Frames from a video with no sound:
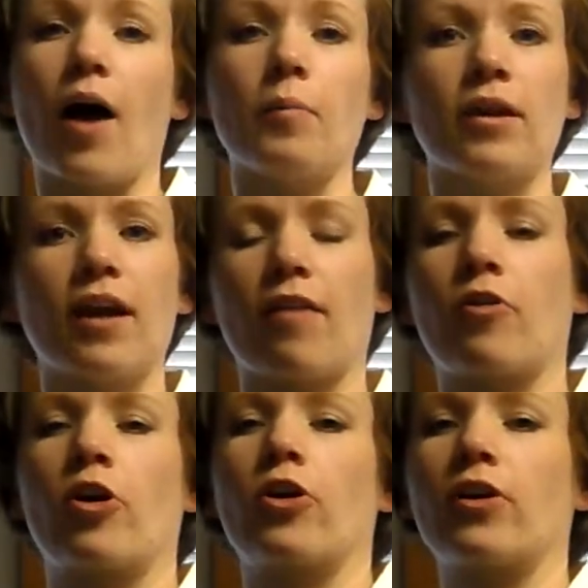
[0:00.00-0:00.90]
How many
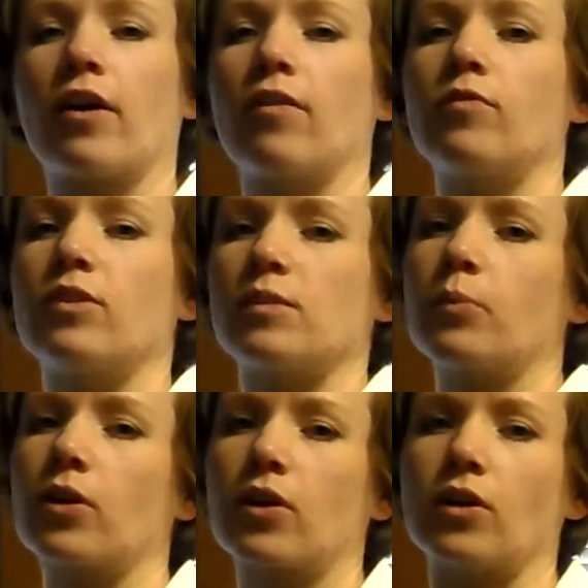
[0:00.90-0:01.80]
have heard of
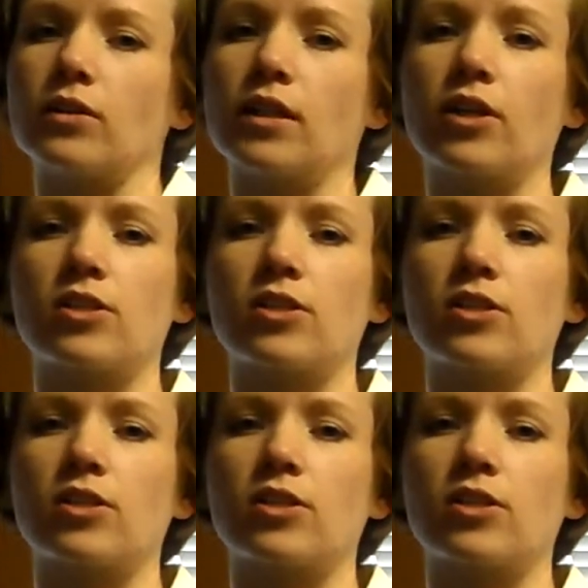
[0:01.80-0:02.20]
this book called